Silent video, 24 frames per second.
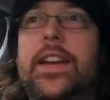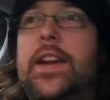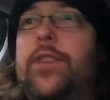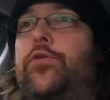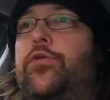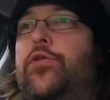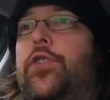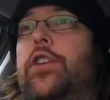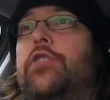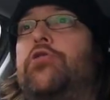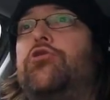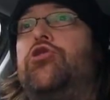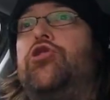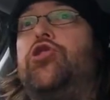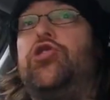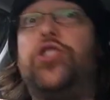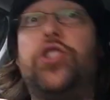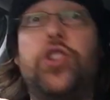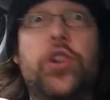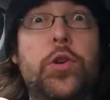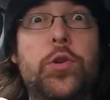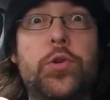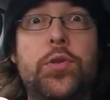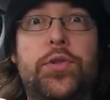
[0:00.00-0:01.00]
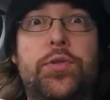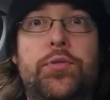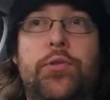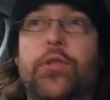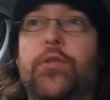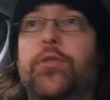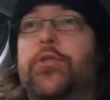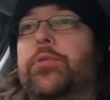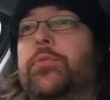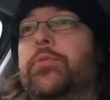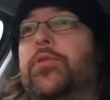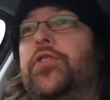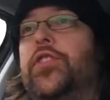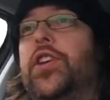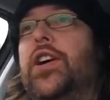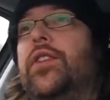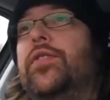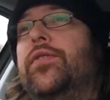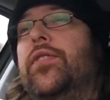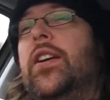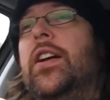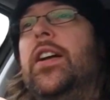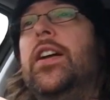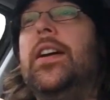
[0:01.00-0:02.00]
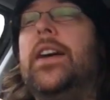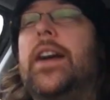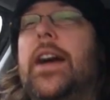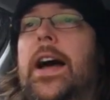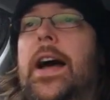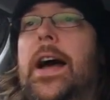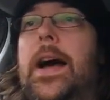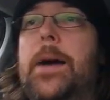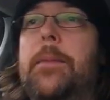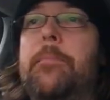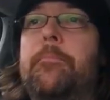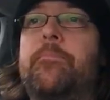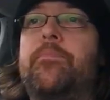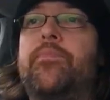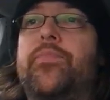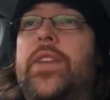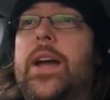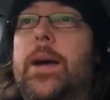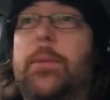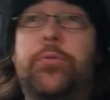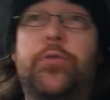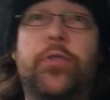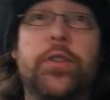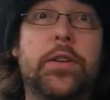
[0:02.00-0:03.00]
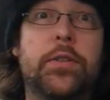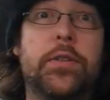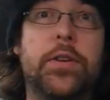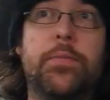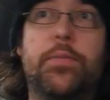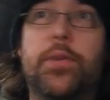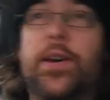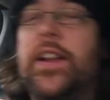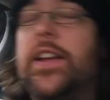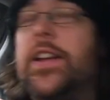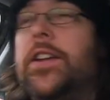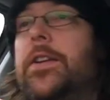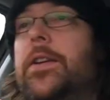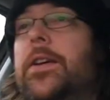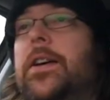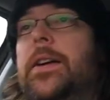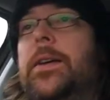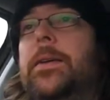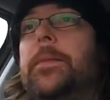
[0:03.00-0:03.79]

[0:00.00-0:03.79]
Death Dread chewed through some stuff, absolutely brilliant.